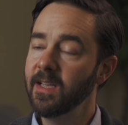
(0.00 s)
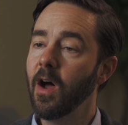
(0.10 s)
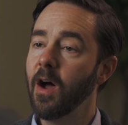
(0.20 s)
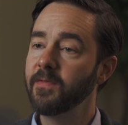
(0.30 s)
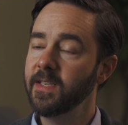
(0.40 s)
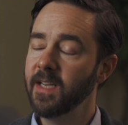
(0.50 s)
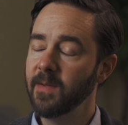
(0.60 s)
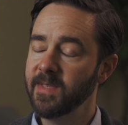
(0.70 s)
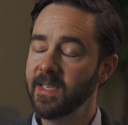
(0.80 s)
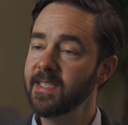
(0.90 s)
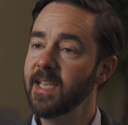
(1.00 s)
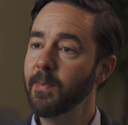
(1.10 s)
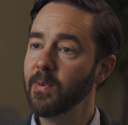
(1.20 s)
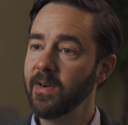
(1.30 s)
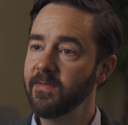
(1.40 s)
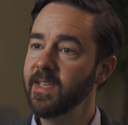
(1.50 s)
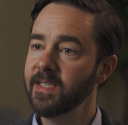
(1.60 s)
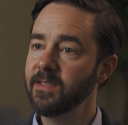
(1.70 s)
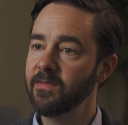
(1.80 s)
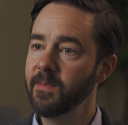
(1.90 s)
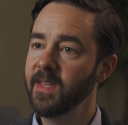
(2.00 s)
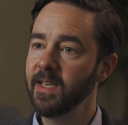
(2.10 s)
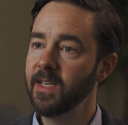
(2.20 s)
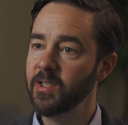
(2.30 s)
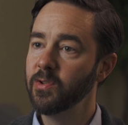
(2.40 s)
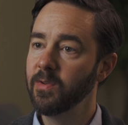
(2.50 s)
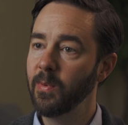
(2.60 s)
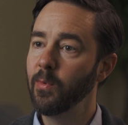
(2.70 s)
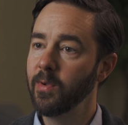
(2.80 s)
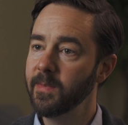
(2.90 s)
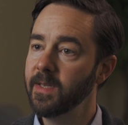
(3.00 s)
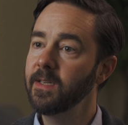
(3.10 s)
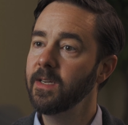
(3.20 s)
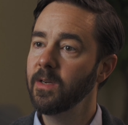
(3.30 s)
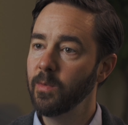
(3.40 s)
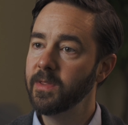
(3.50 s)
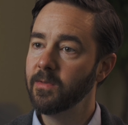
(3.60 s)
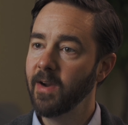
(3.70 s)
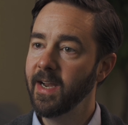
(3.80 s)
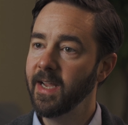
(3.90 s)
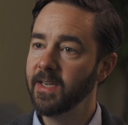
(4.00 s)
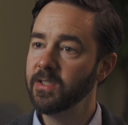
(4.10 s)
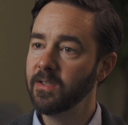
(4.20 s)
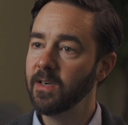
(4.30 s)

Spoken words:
oftentimes a separate visit from the initial appointment with the radiation